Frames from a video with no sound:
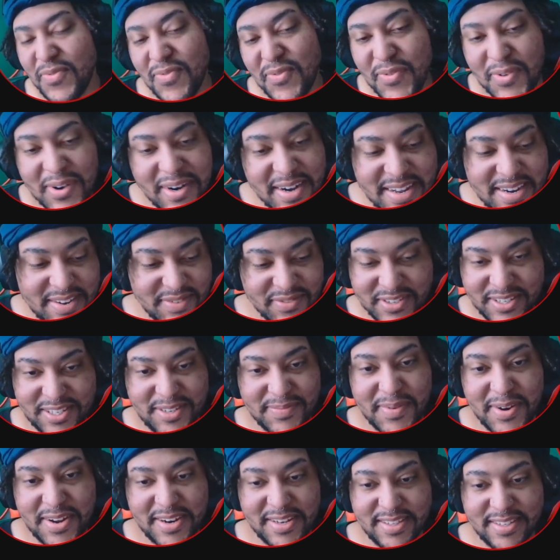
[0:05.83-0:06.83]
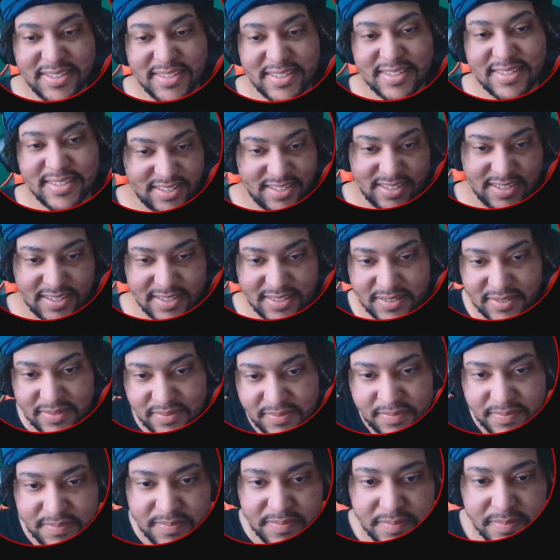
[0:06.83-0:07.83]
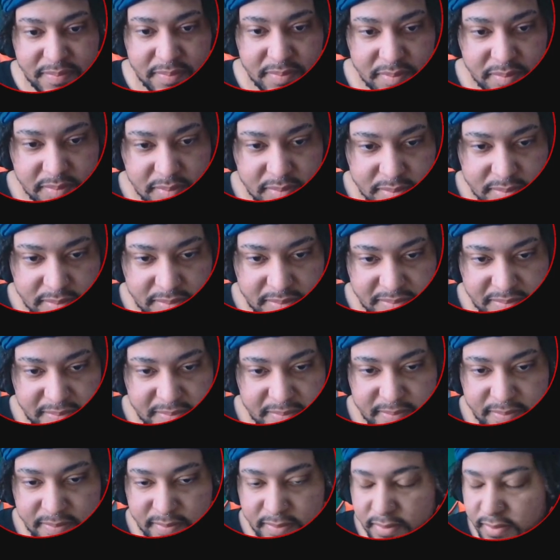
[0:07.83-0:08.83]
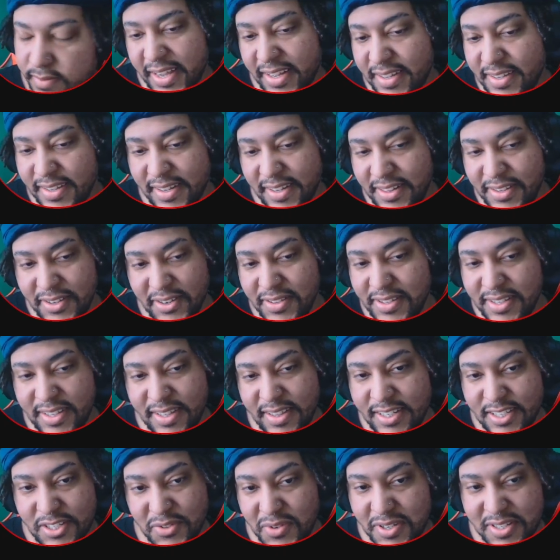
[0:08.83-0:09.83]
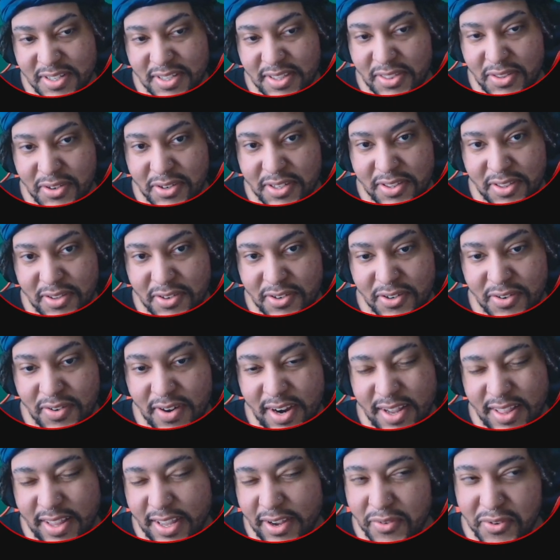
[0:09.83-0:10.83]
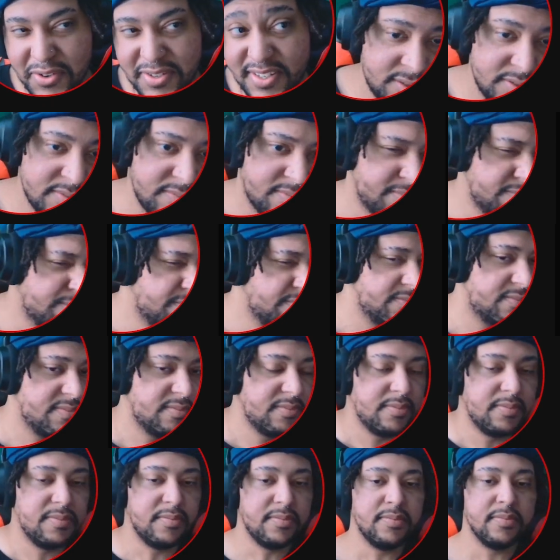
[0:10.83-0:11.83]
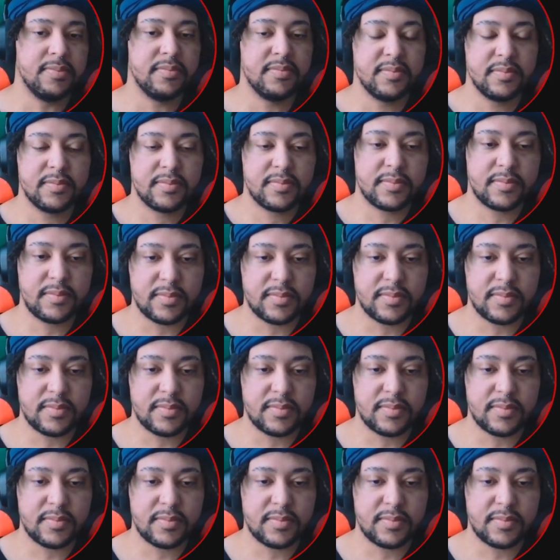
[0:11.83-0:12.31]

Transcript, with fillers: What was the point of this? You know, I like clearly this wasn't thought through, right? Like, didn't expect that to happen.